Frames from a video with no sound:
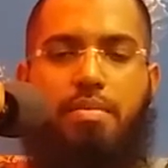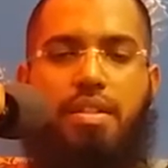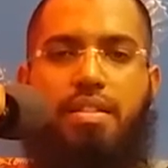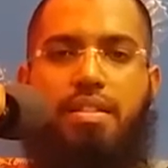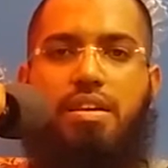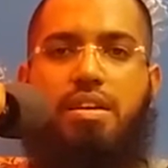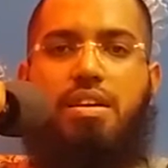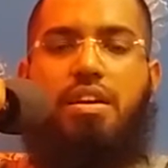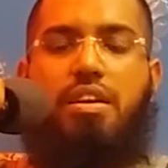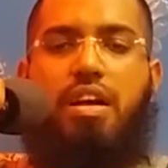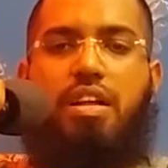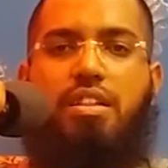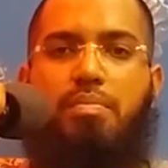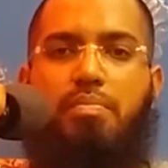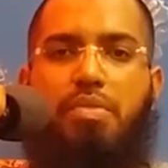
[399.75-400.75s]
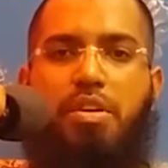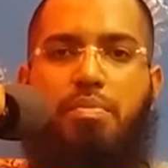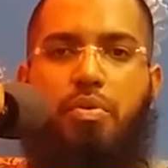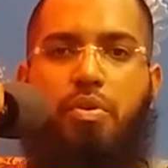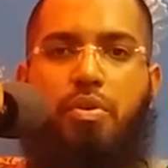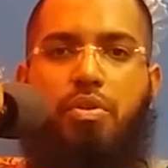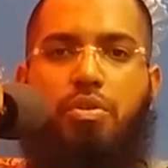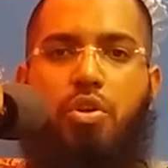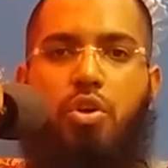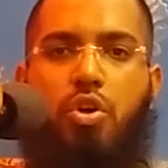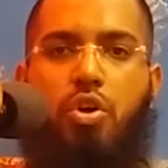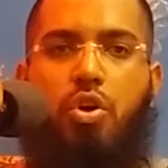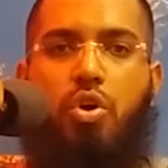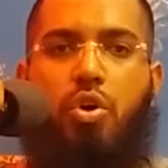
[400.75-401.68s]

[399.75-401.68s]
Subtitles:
mean, they are not the people